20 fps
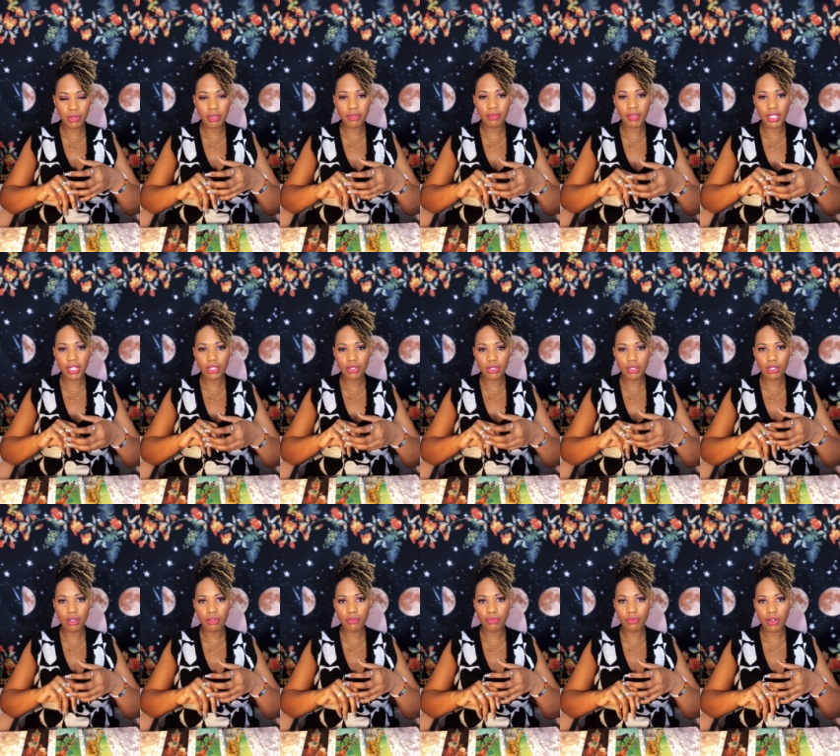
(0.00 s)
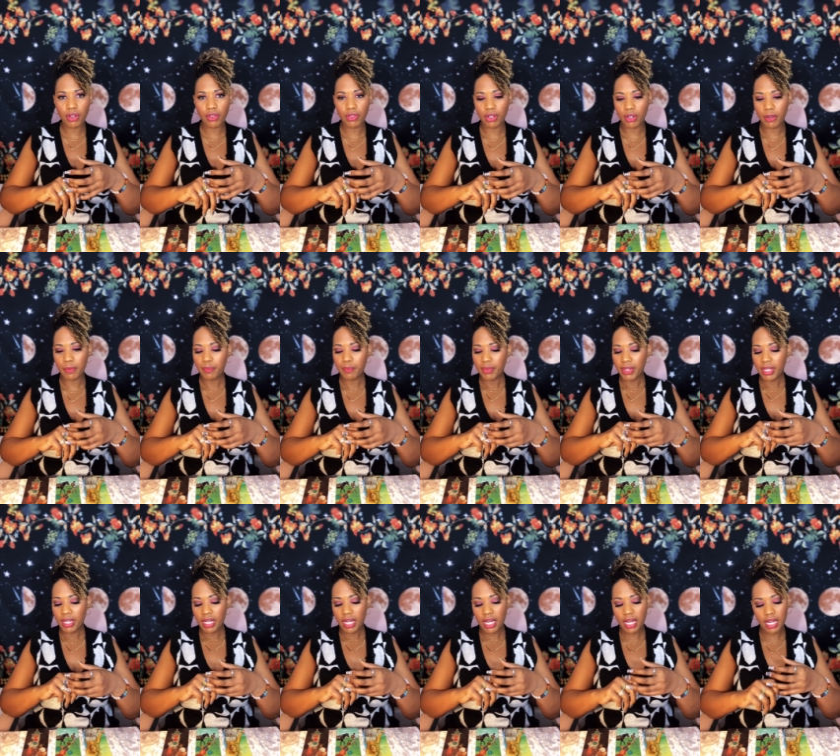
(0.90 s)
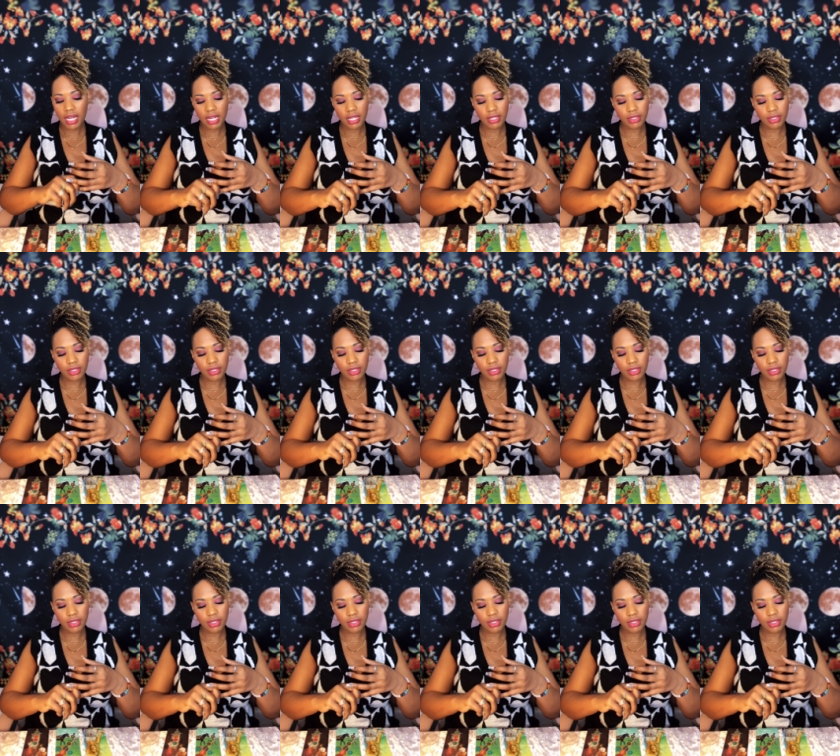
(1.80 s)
advance yourself further. Uh,